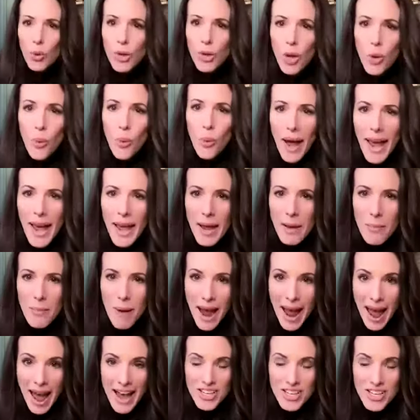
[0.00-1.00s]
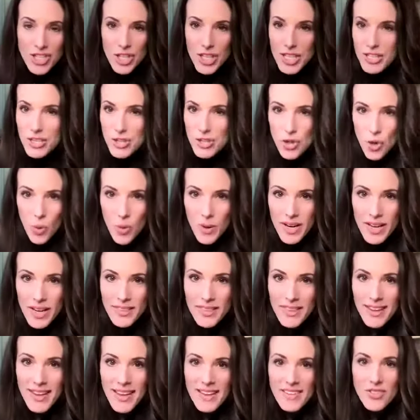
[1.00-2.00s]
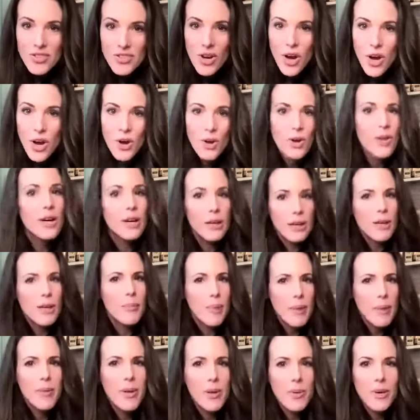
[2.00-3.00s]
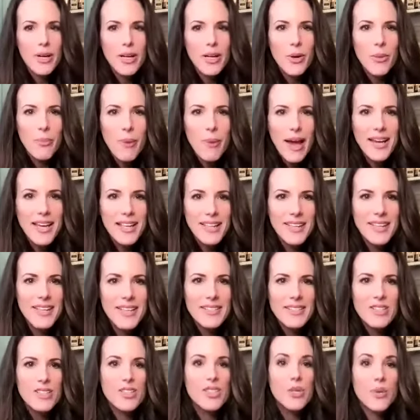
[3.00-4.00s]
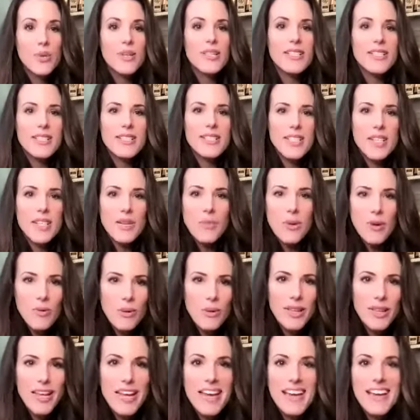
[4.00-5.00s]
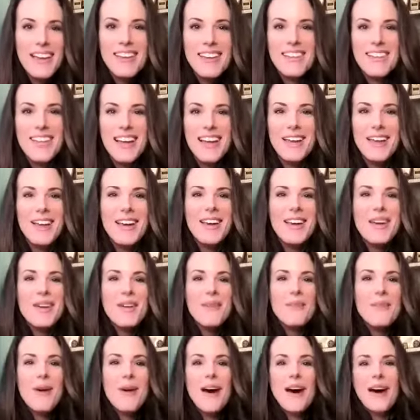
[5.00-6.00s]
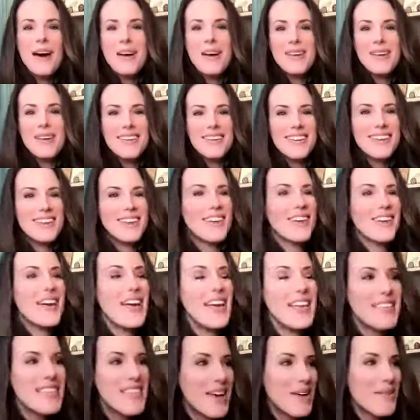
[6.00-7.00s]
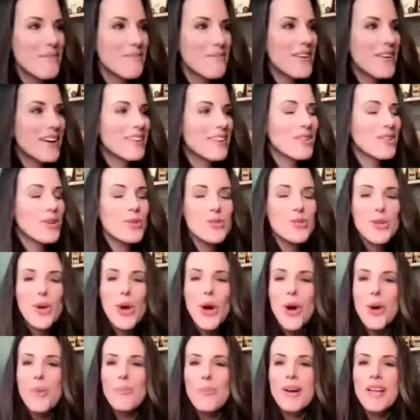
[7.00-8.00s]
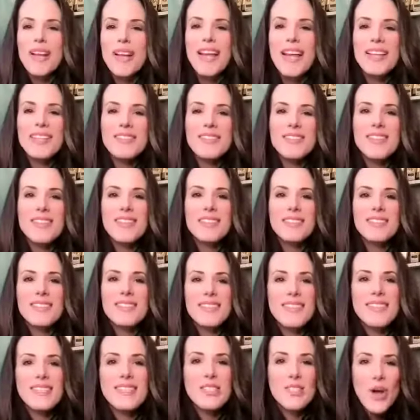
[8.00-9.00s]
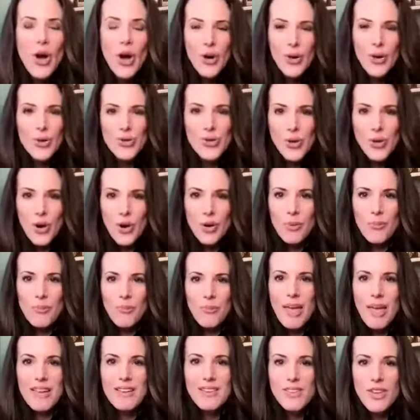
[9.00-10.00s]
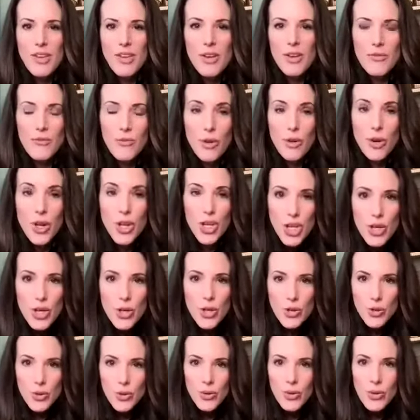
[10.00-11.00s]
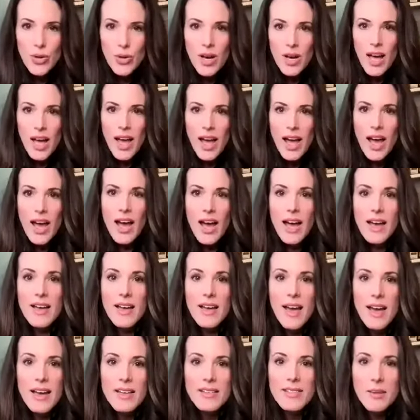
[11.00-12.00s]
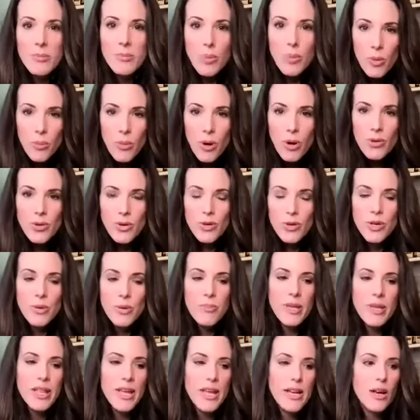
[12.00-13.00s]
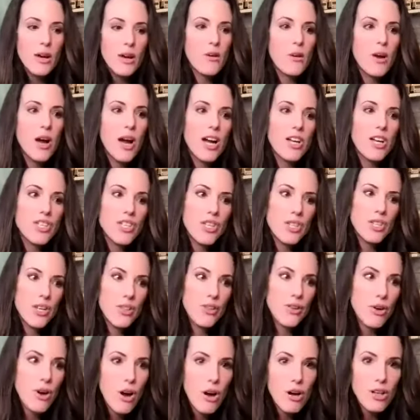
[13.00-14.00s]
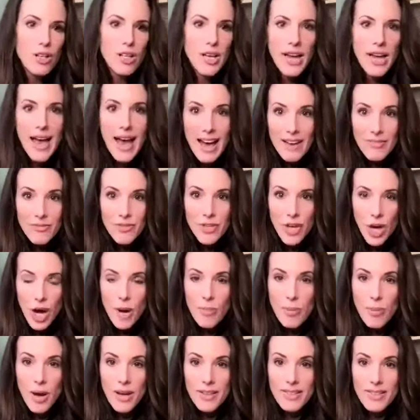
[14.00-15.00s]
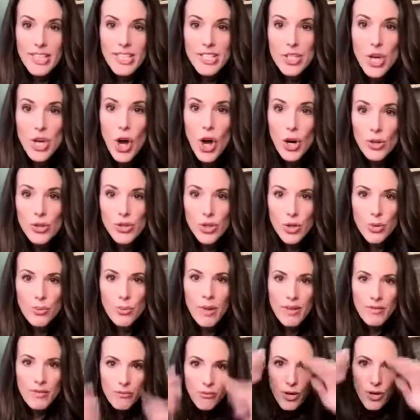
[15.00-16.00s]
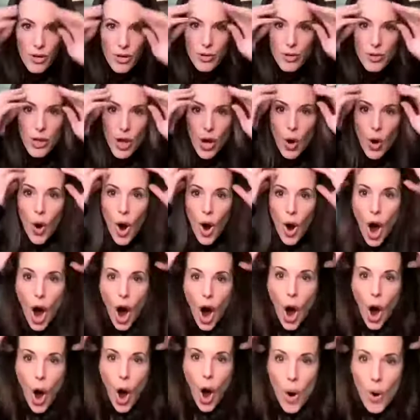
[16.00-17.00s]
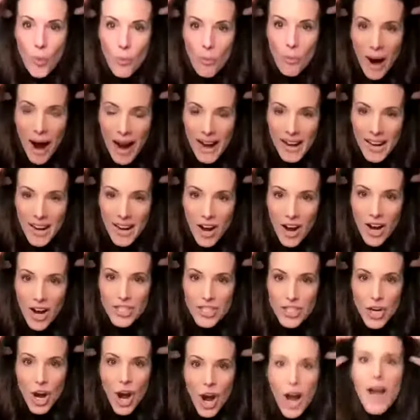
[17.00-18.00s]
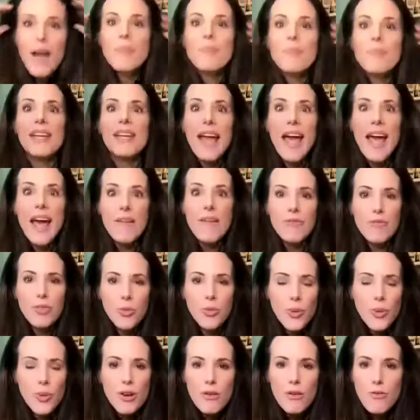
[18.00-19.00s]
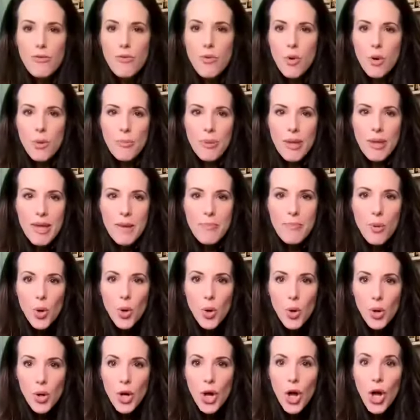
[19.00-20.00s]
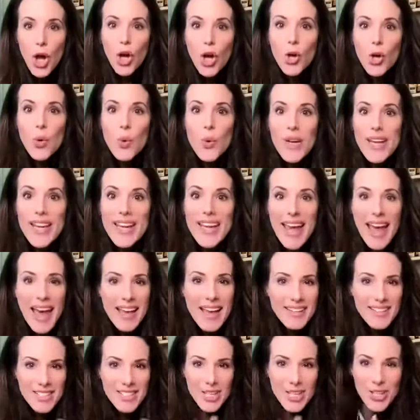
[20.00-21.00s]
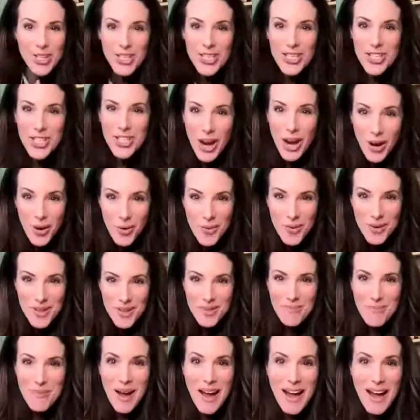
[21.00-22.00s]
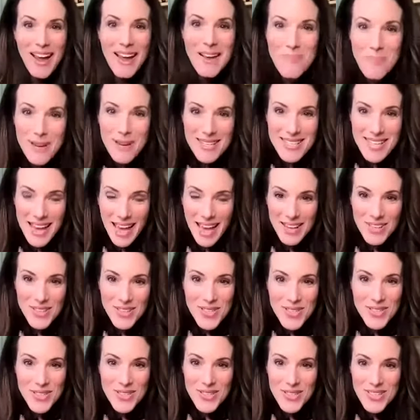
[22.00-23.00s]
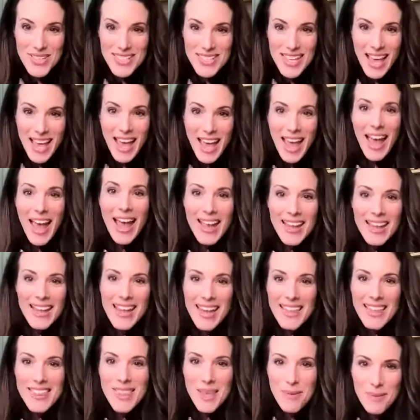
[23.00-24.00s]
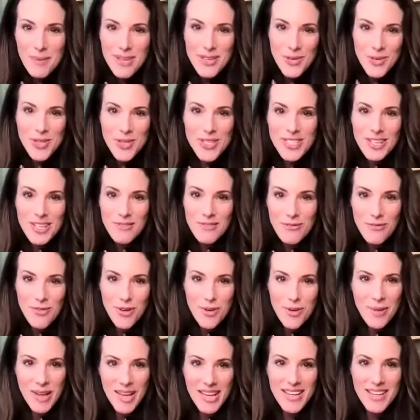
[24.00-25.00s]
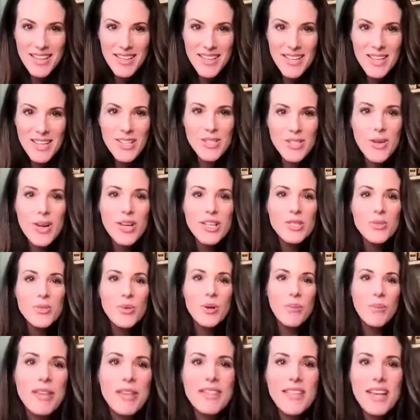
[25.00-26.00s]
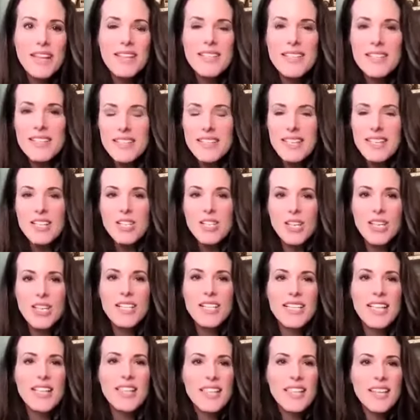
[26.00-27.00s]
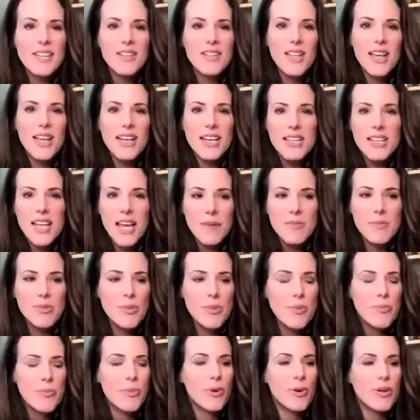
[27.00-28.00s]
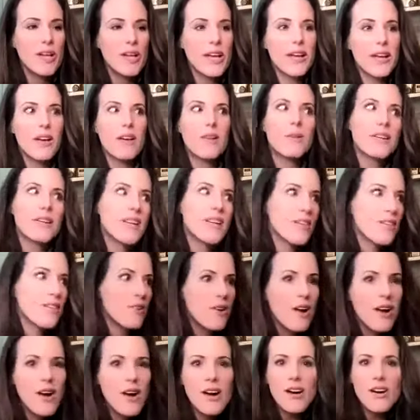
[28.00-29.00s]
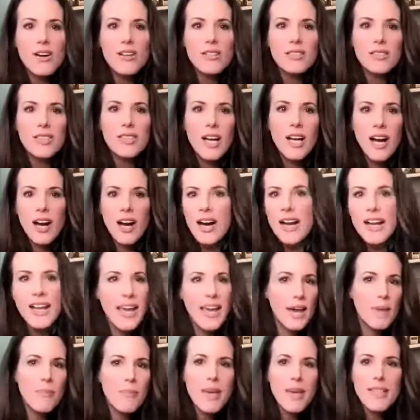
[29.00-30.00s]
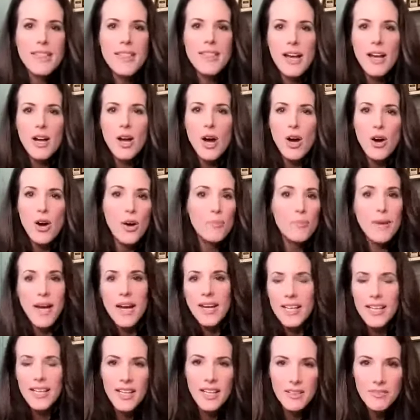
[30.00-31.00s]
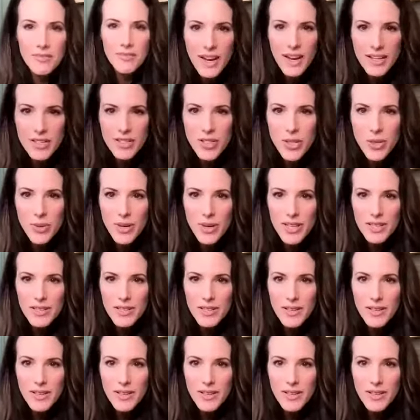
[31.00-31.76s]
away by Ashley's story on the guest call, maybe you want to go back and listen to it to see what really hit them close to home. But it's these calls aren't meant for you as a promoter to be like, oh gosh, another call, I have to hop on. These calls are meant for you to go, oh my gosh, I'm going to have 3 or 4 people who get to share with my potentials and get them interested for me. So I just want to that distinction, because I think a lot of times people are like, oh, another call. I can't make that call. I'm not going to invite to it.